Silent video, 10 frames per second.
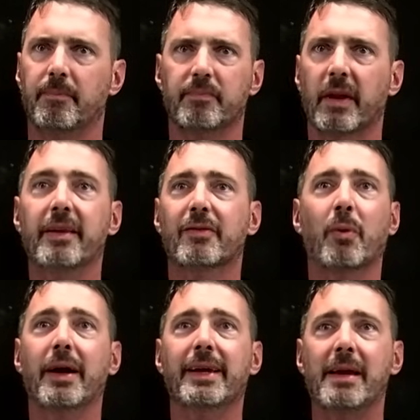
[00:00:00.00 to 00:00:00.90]
That's
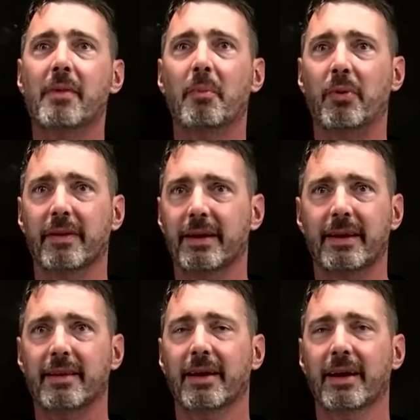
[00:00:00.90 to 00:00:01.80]
why he came up with
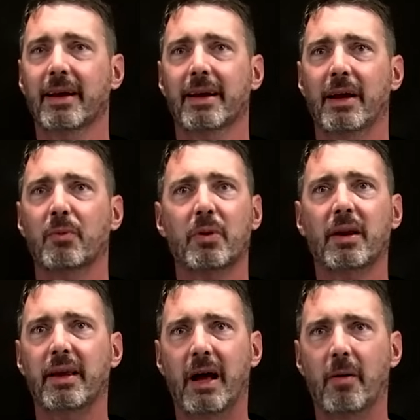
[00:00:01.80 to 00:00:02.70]
it. It
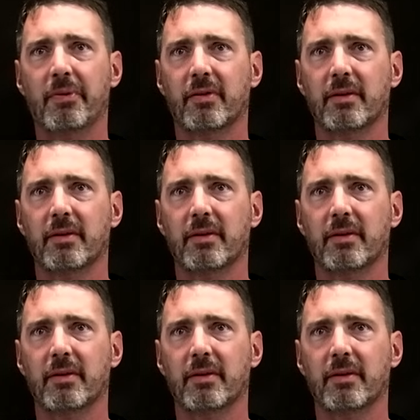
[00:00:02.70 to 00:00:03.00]
really helps